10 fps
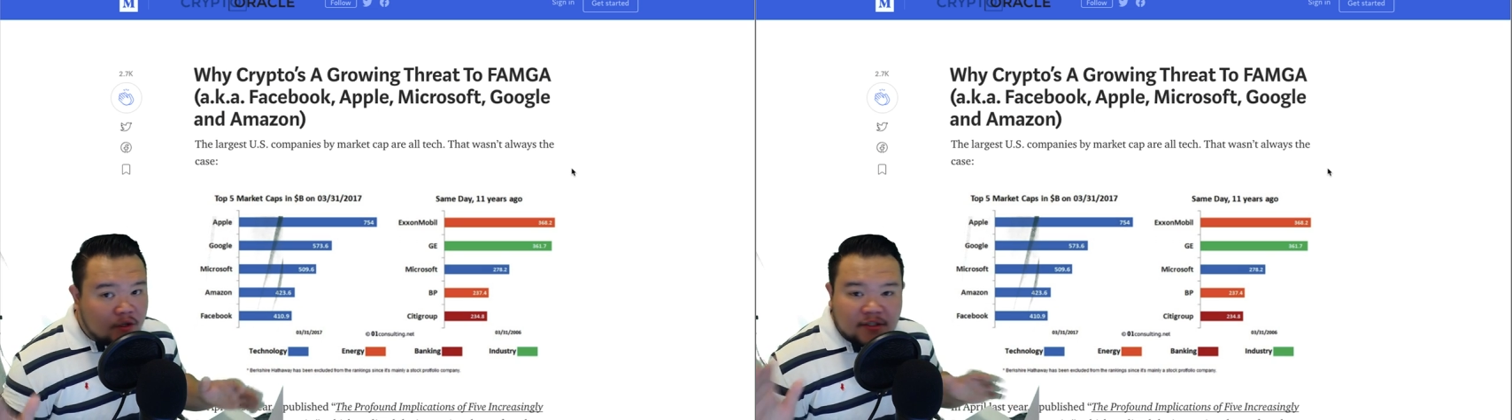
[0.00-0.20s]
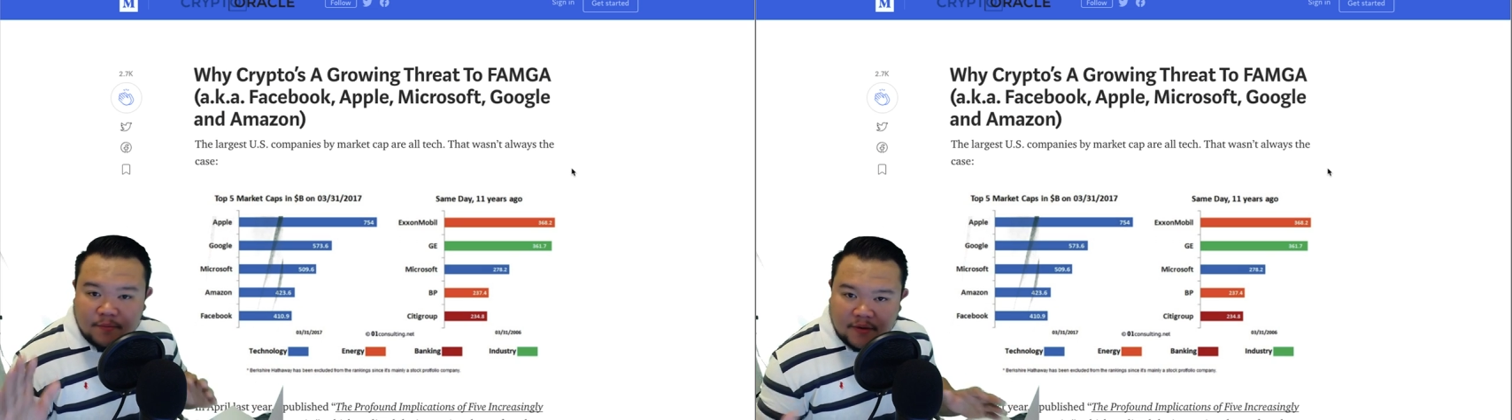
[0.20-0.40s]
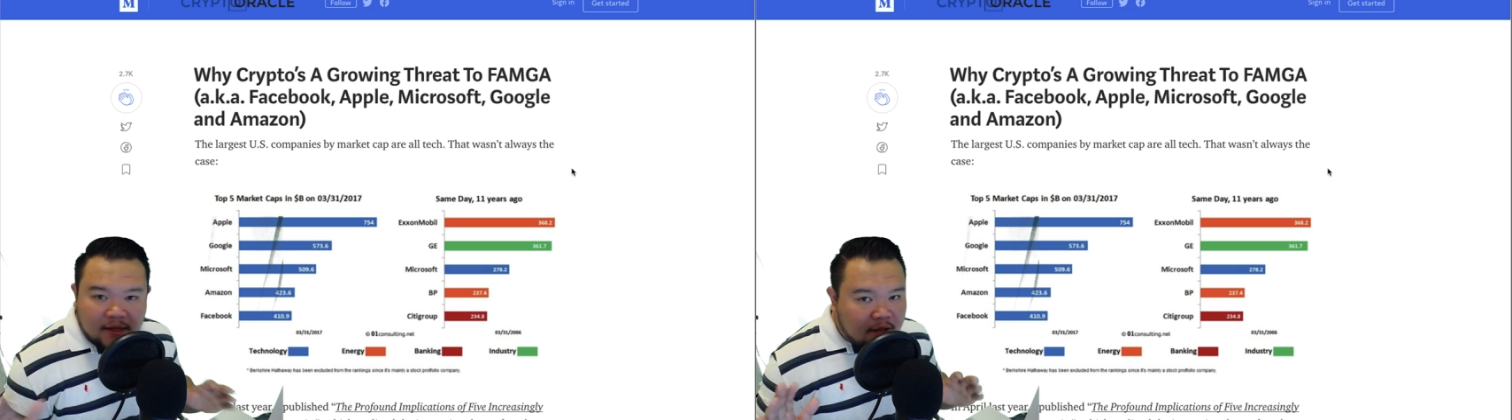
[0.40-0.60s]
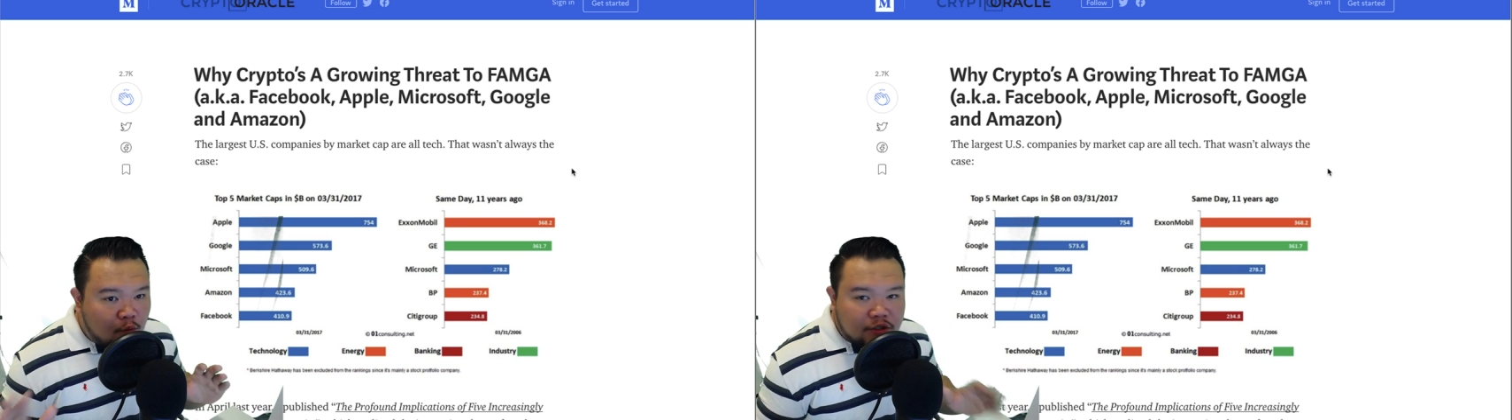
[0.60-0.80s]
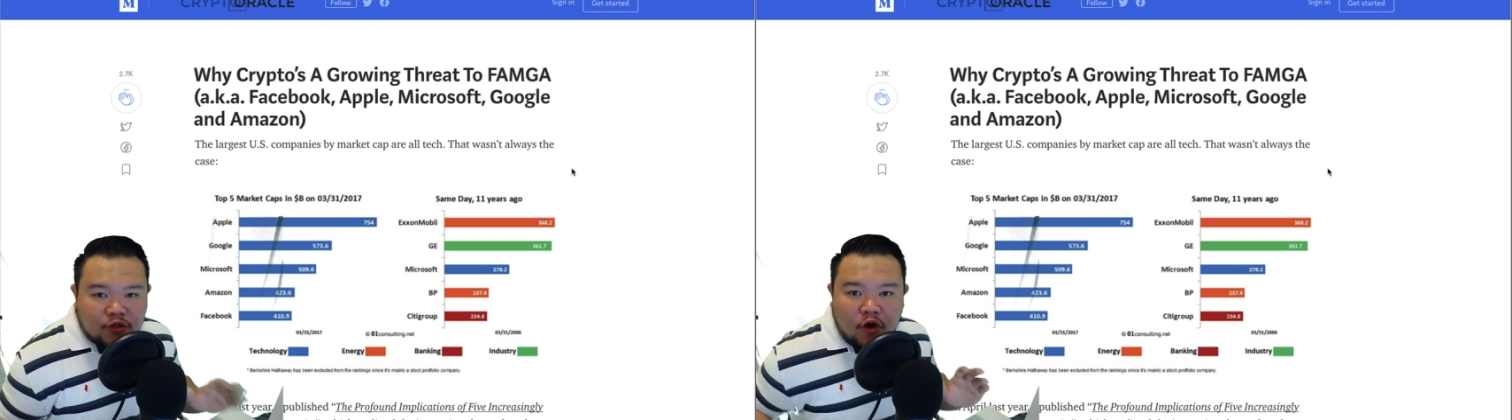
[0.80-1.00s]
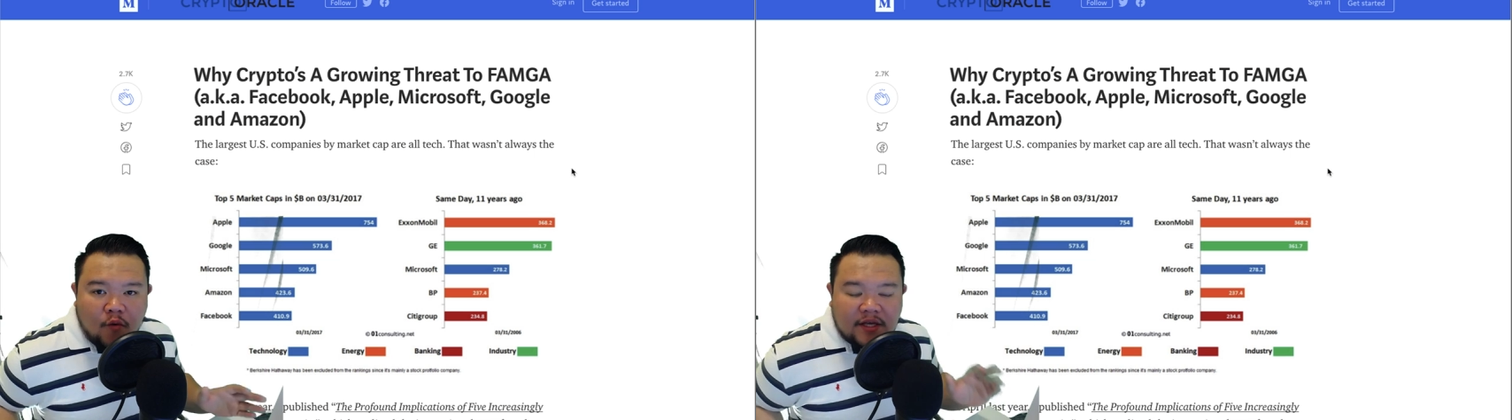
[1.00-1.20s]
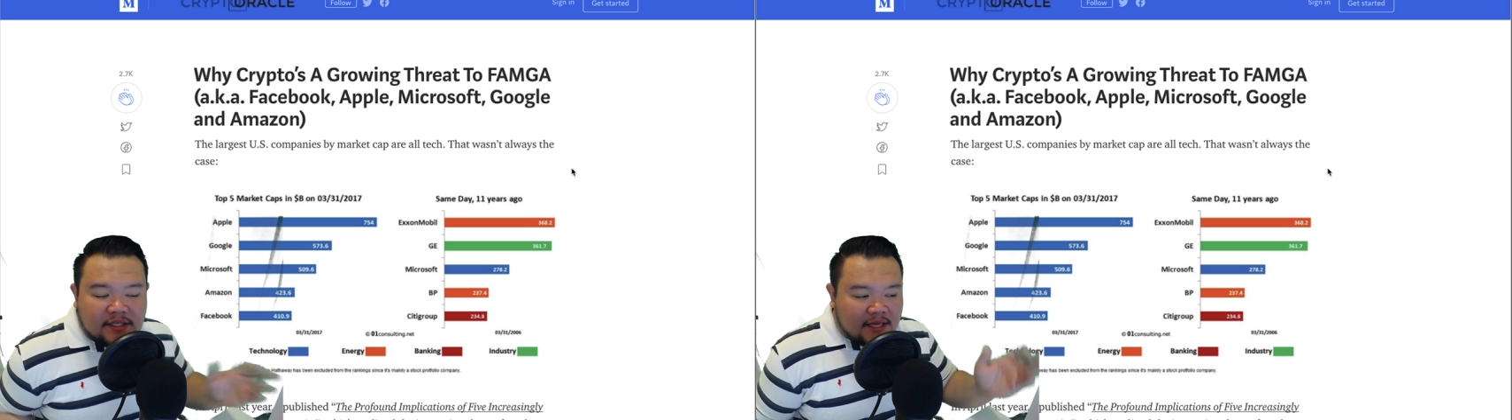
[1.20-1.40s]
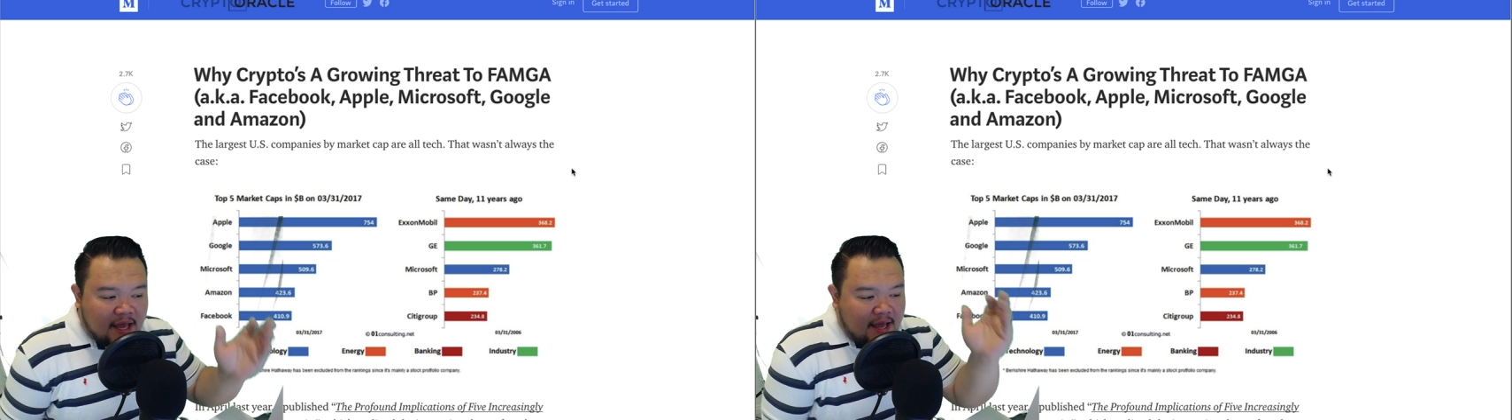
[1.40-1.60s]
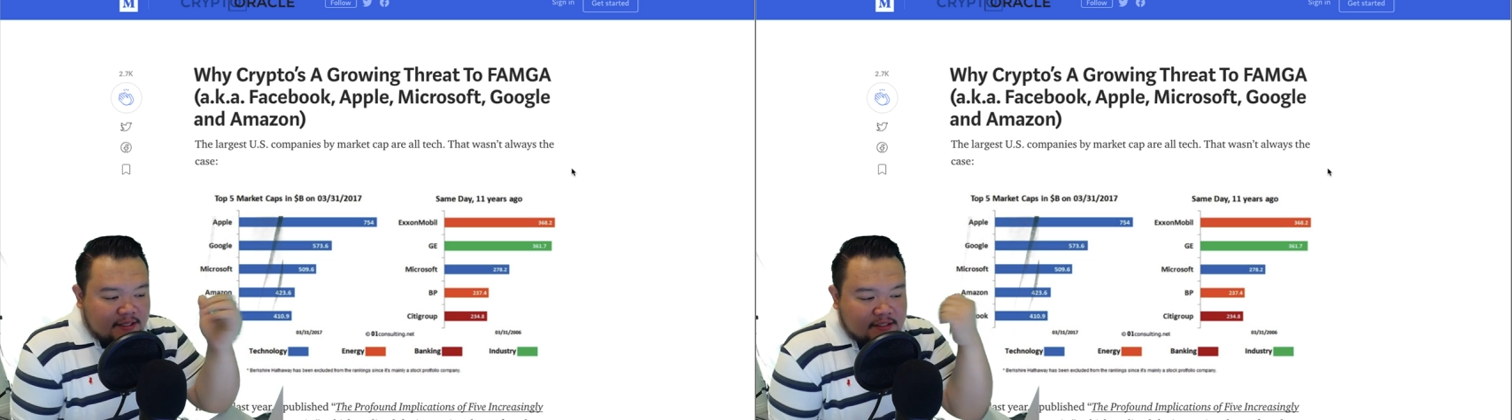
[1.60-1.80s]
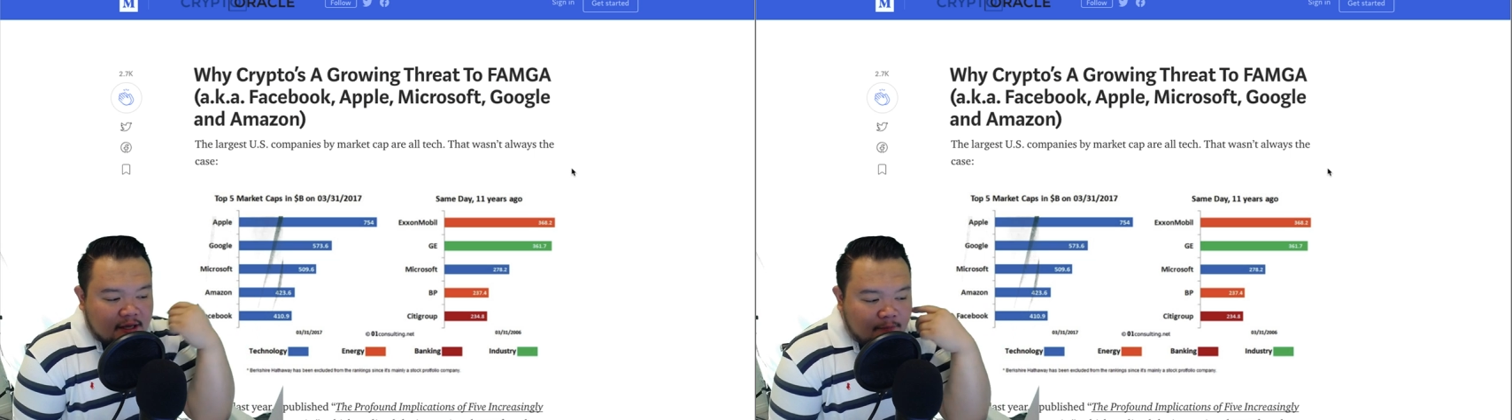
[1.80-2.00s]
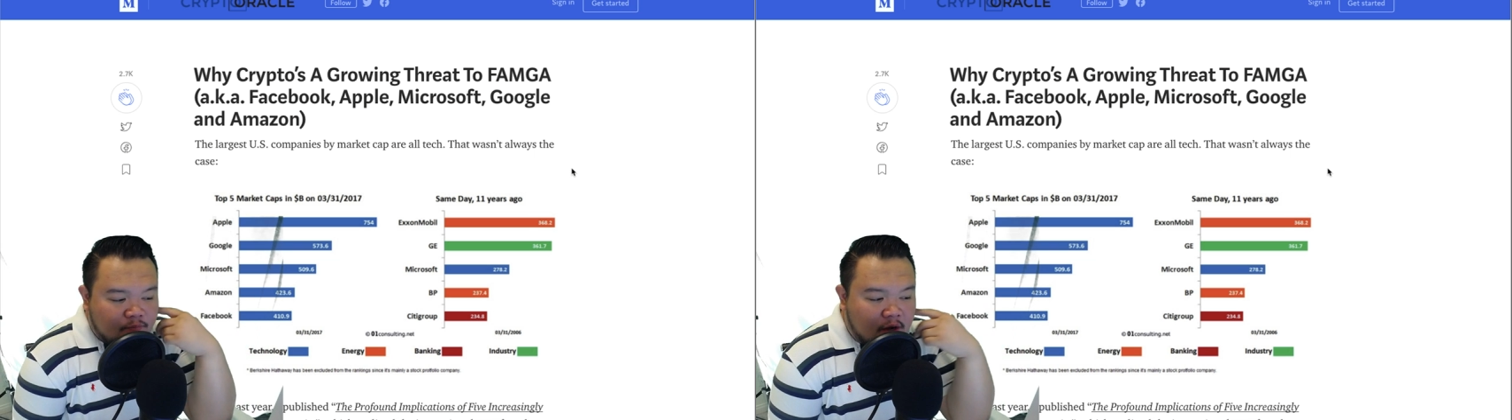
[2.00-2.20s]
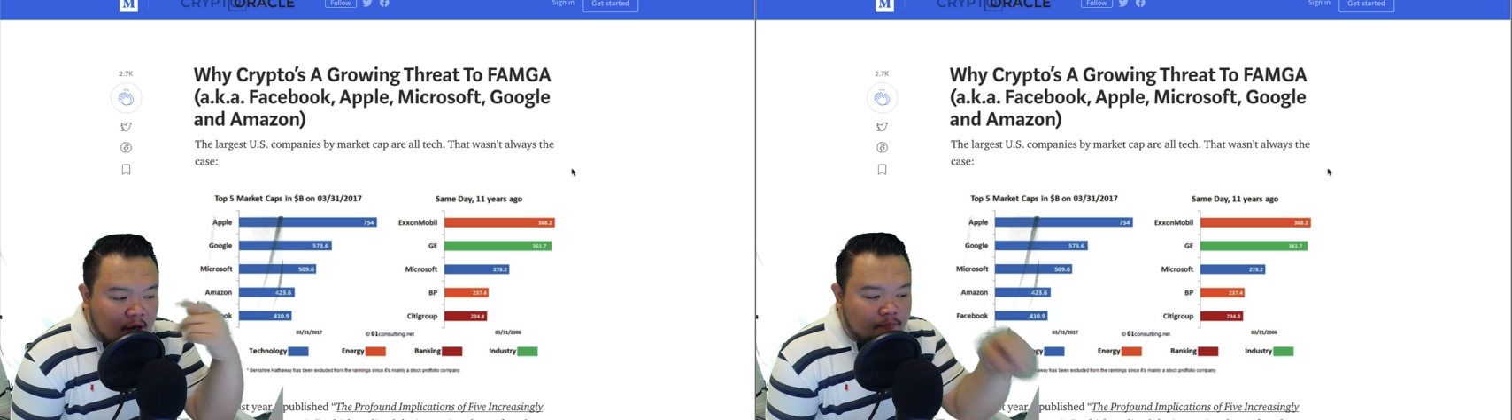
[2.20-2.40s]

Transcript: It wasn't, it wasn't always the case.